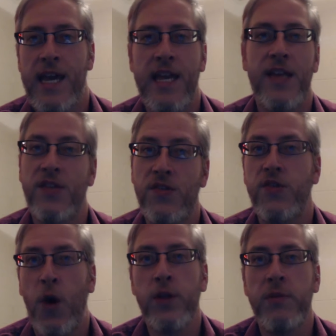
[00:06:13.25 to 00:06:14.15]

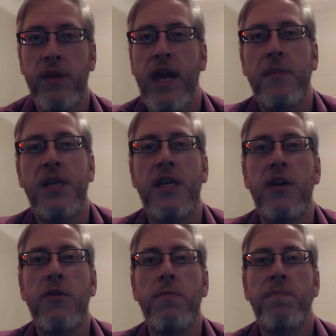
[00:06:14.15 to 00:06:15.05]
is ultimately up to
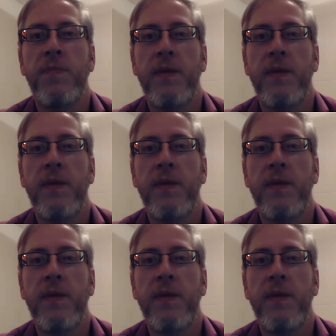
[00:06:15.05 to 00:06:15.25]
you.